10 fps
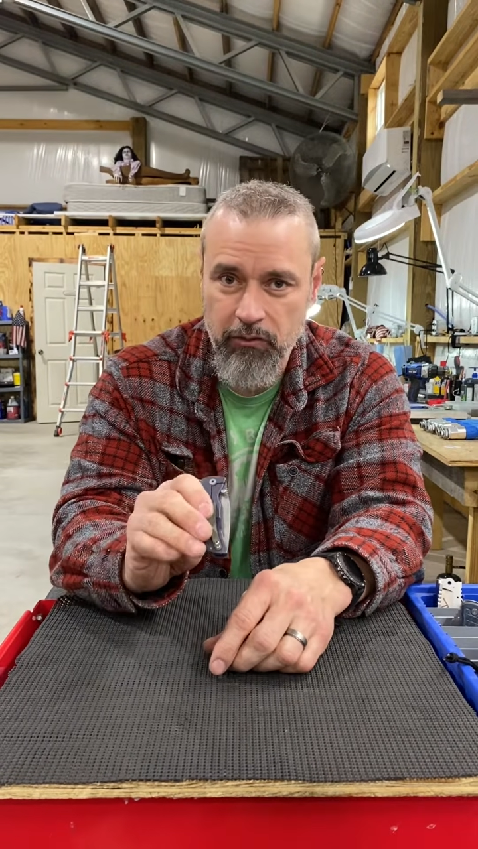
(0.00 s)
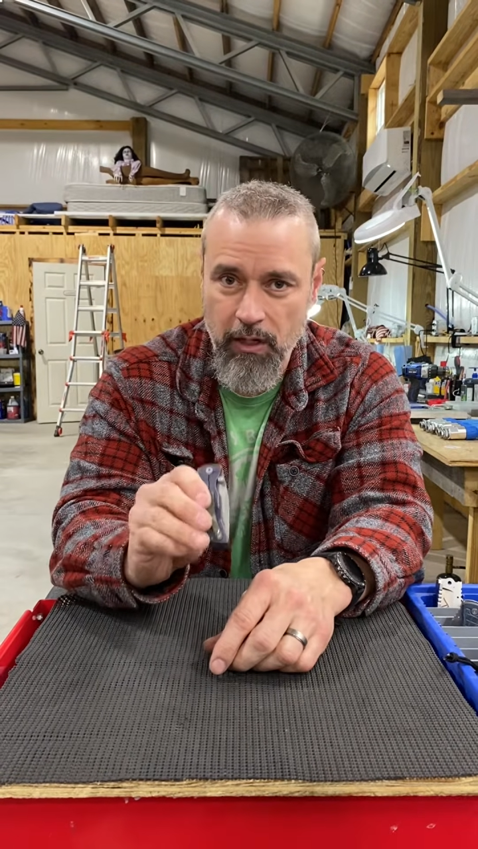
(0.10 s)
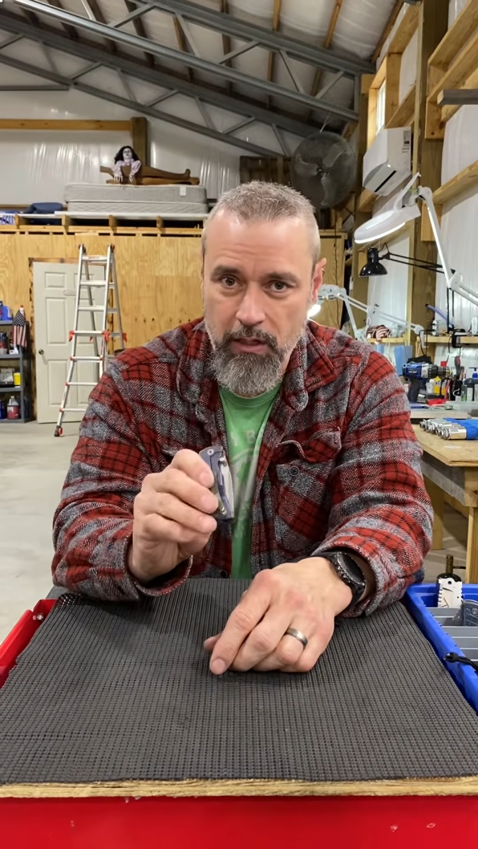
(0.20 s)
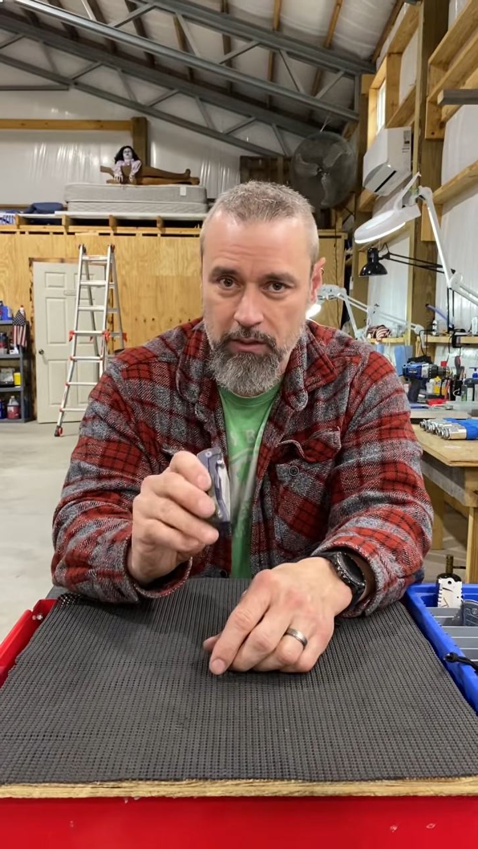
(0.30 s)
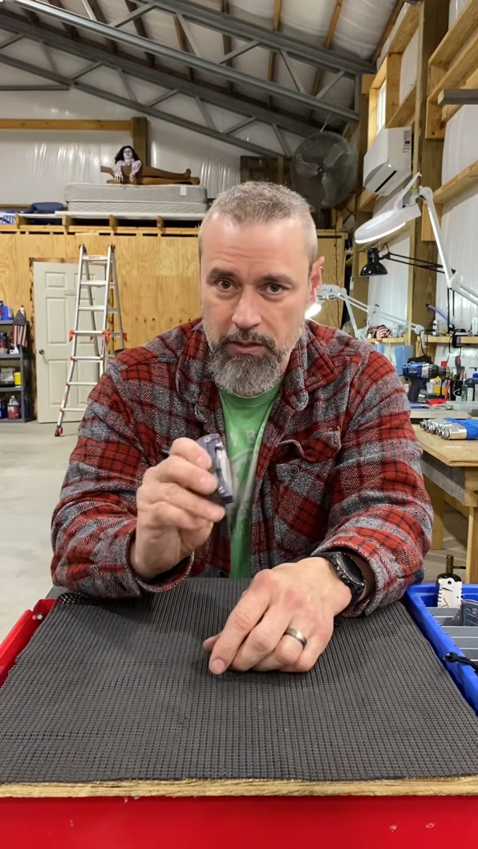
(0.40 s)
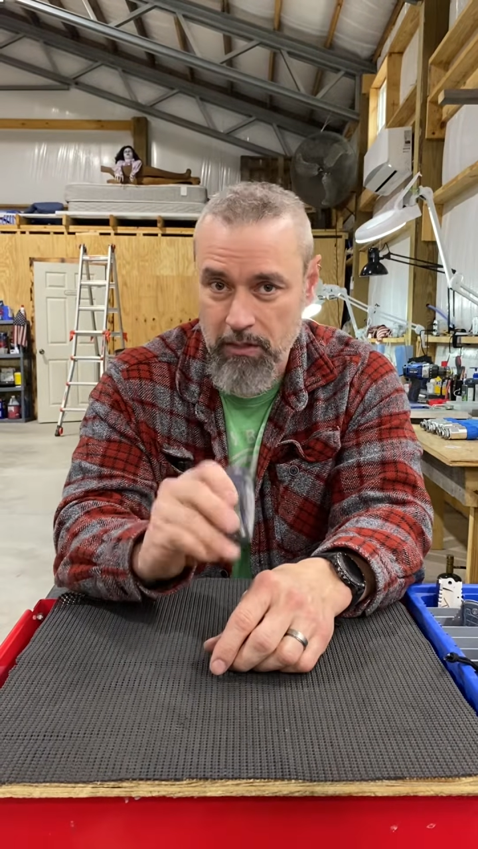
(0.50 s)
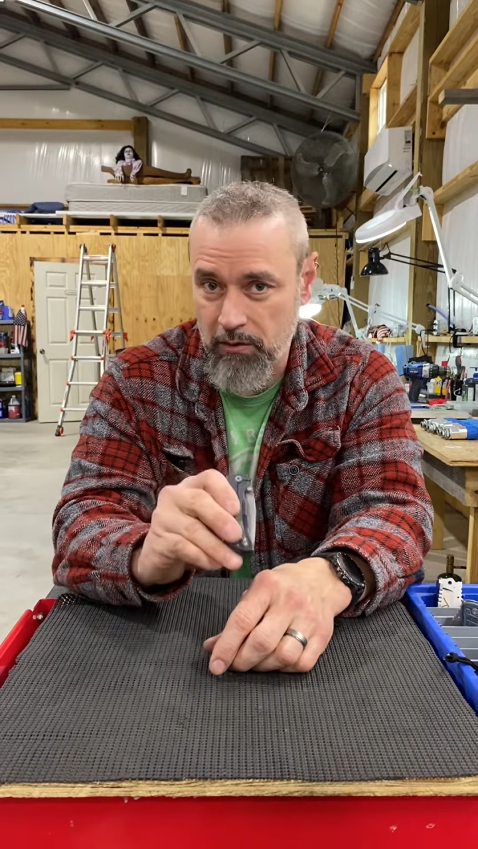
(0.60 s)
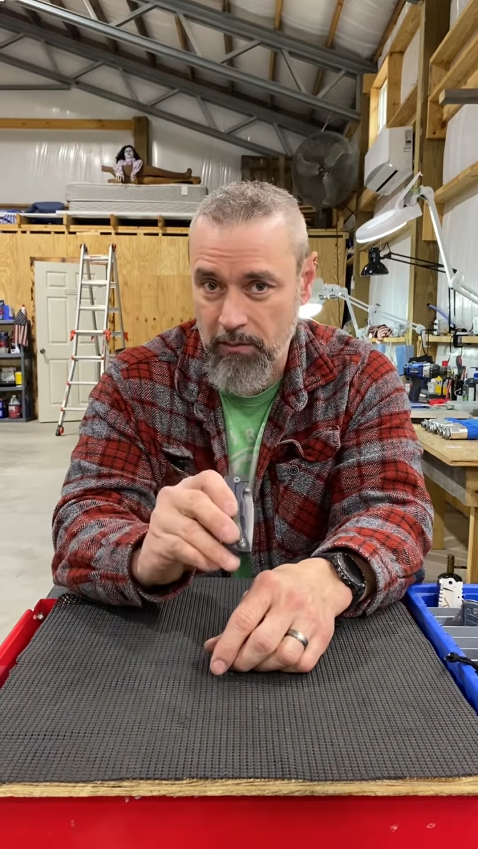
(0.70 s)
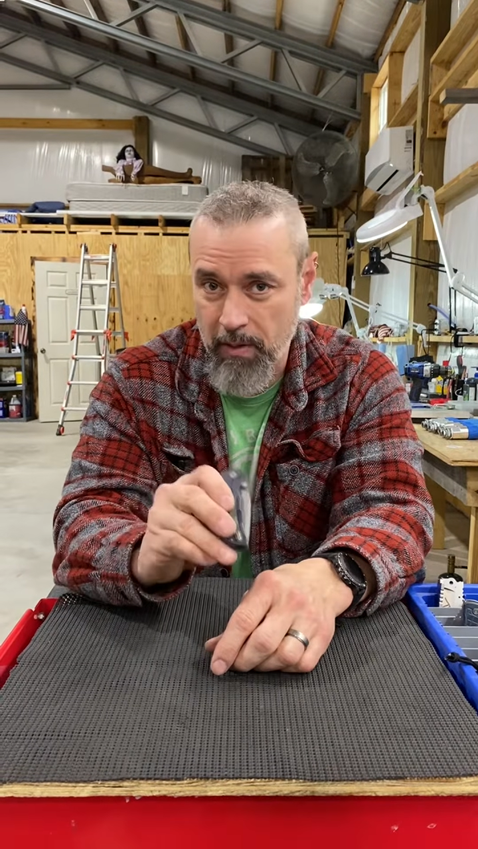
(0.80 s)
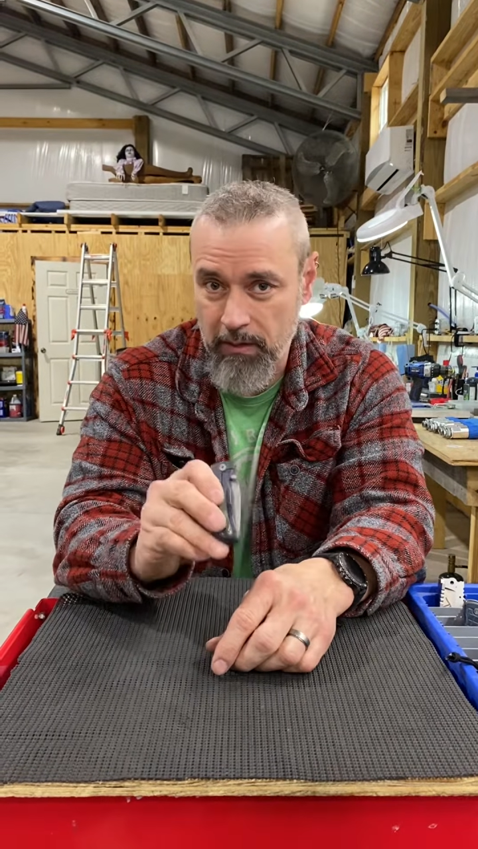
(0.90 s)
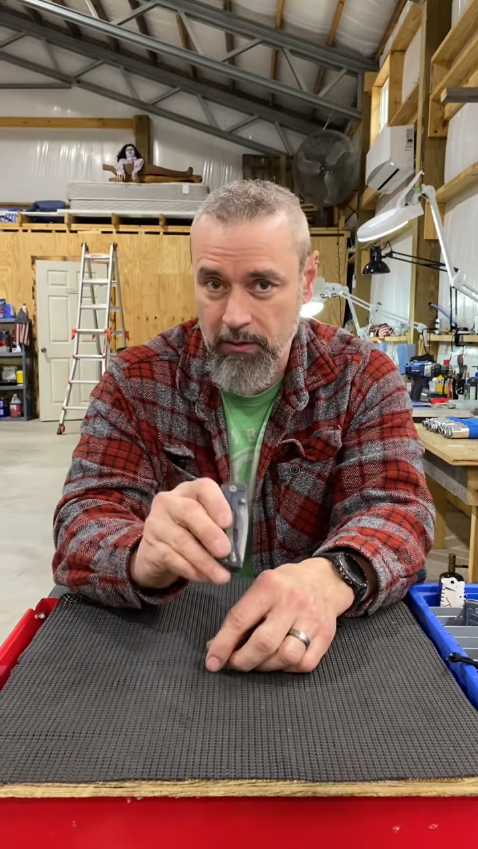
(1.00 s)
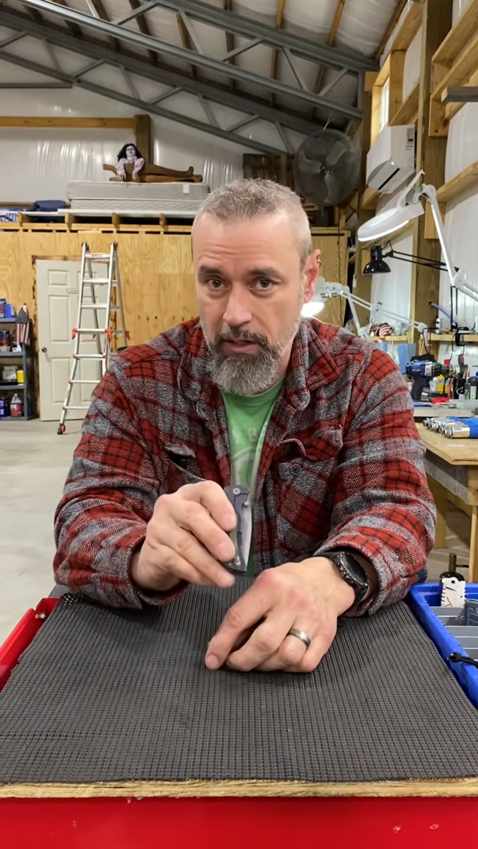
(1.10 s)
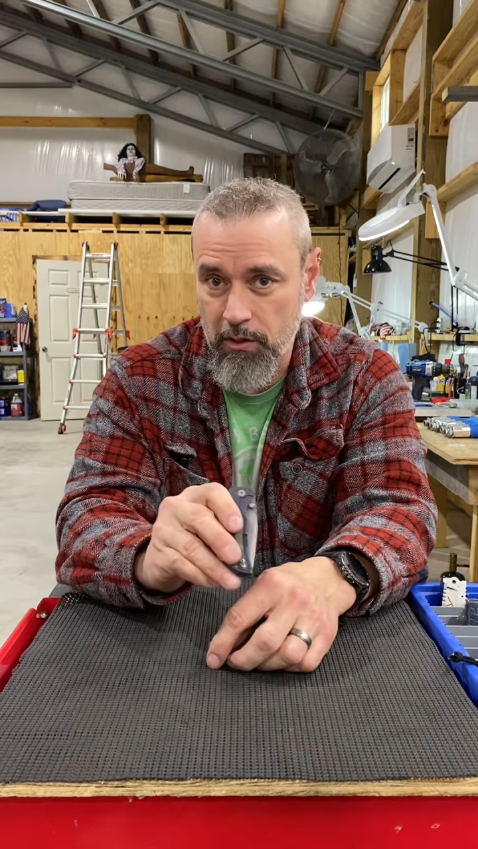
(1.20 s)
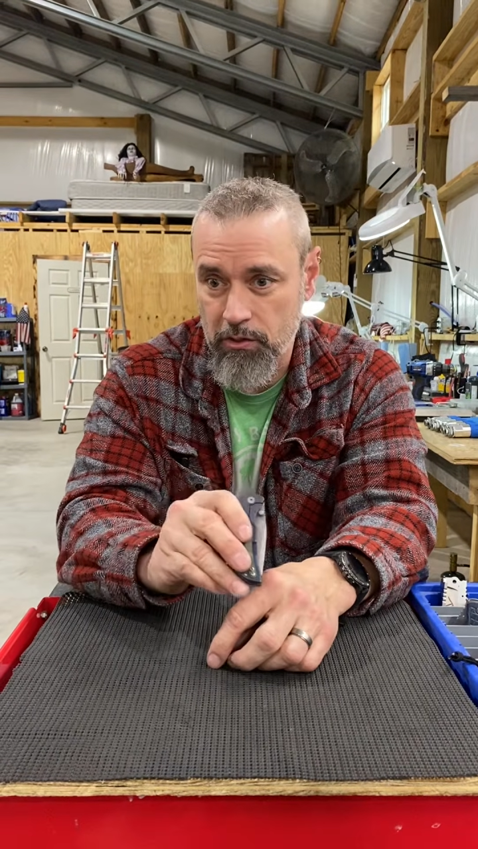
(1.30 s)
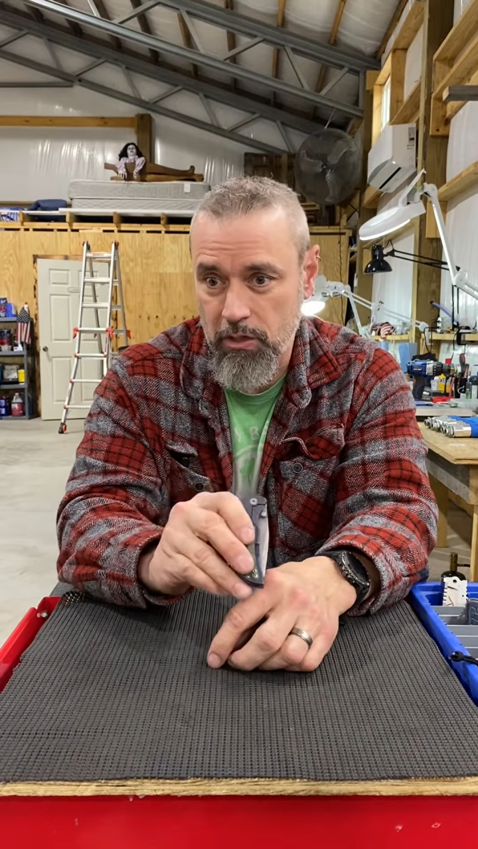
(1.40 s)
there intentionally make
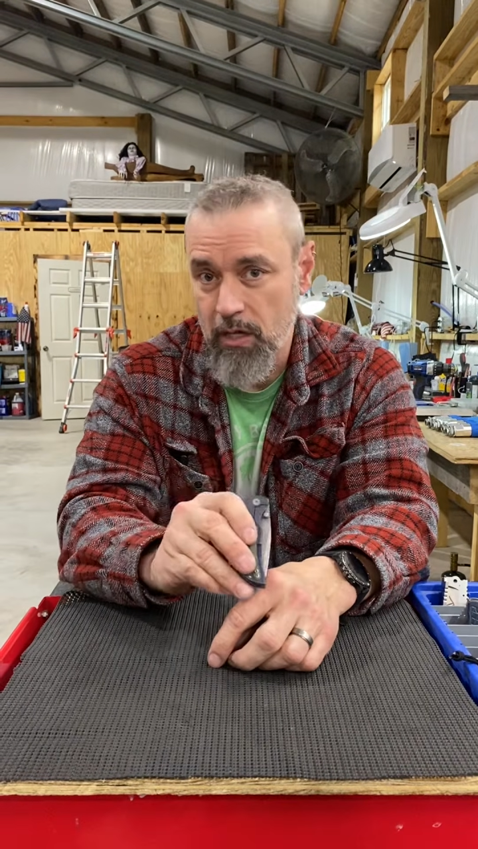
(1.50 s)
theirs